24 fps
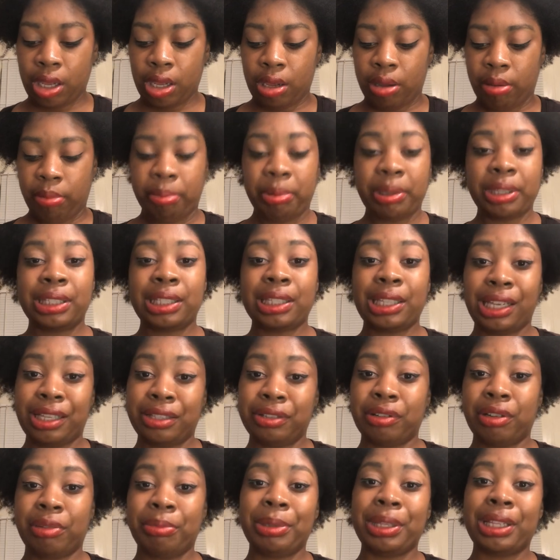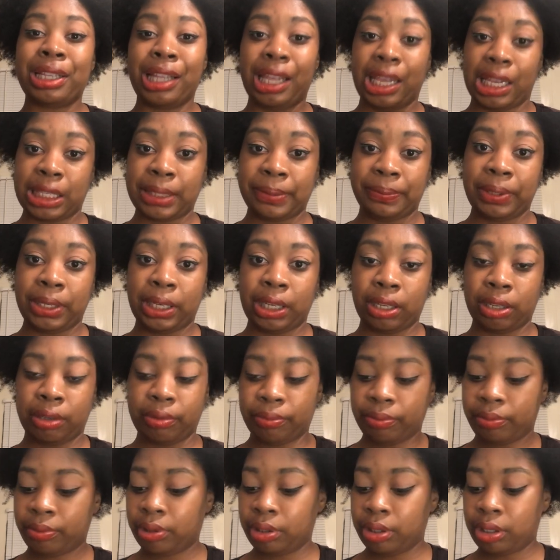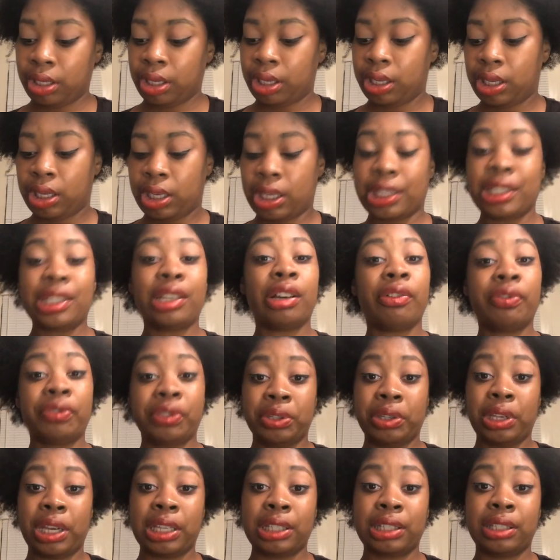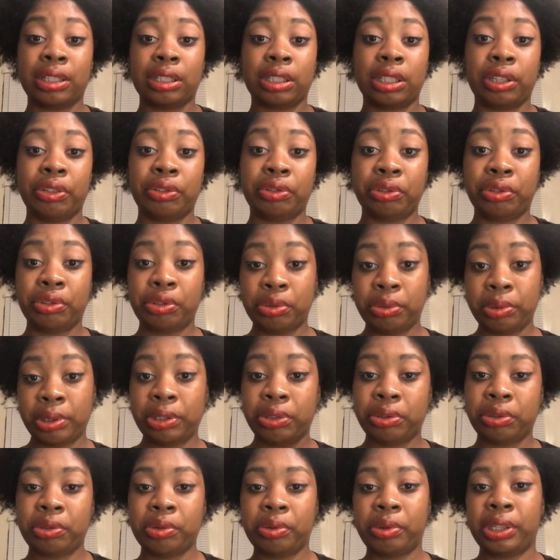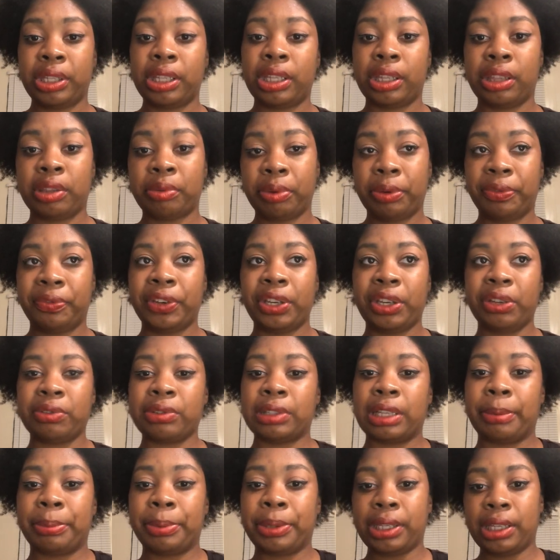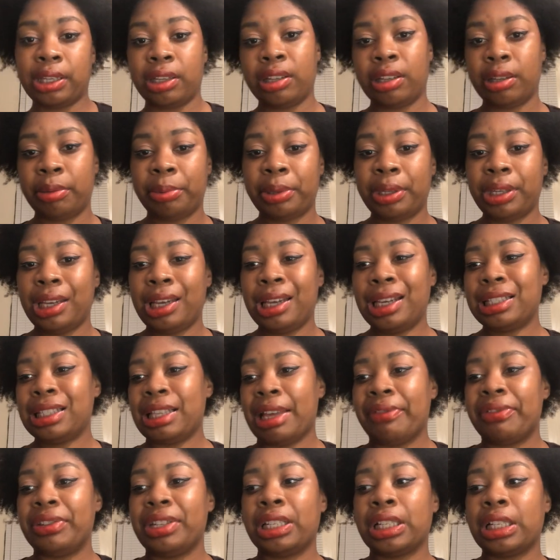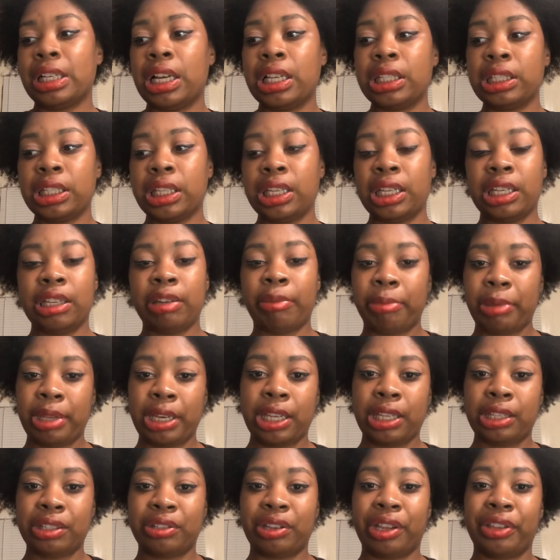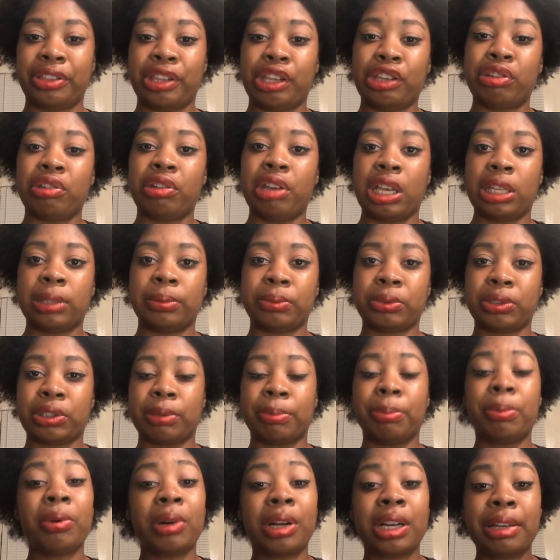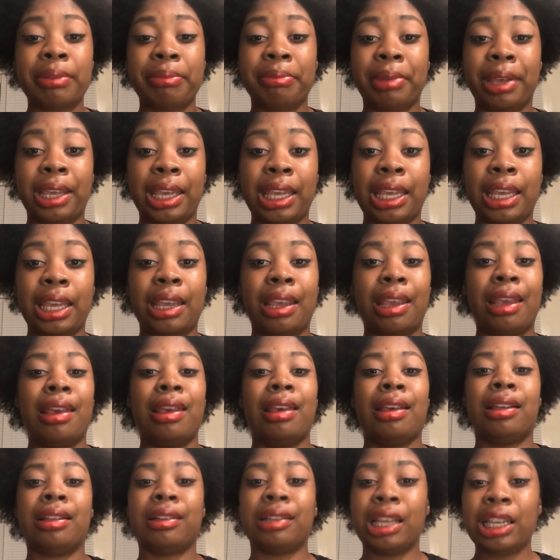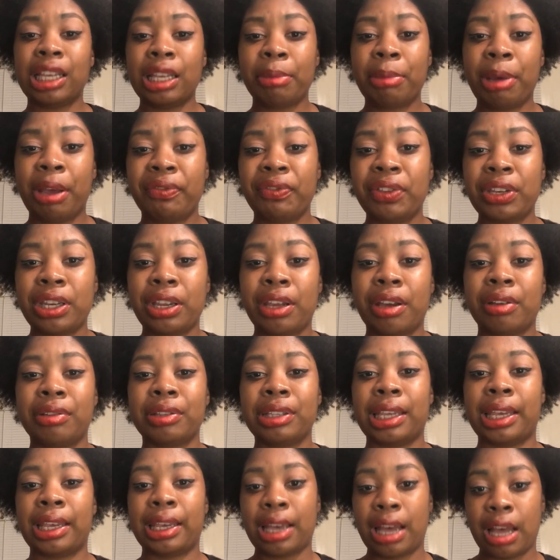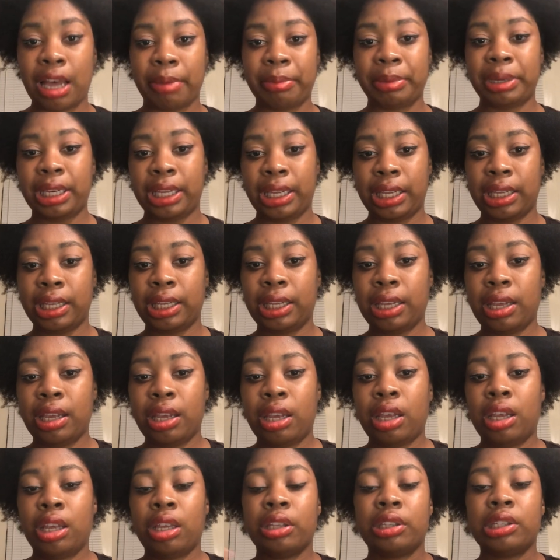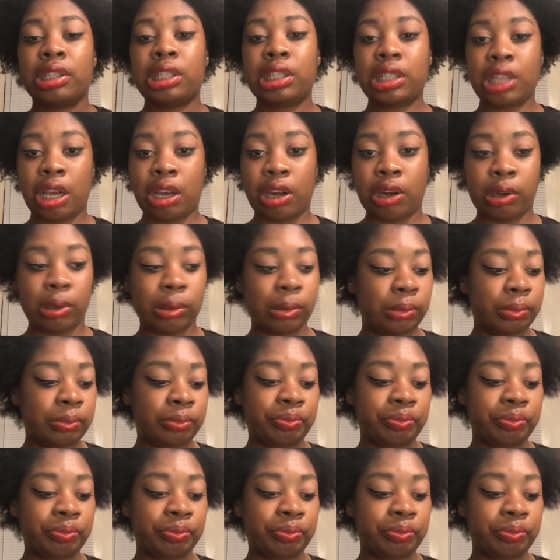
But today is going to be the last video. And hopefully you guys do enjoy the 3 videos I put up because I haven't done content in a minute. So I thank you guys for supporting me, liking my videos, and commenting. So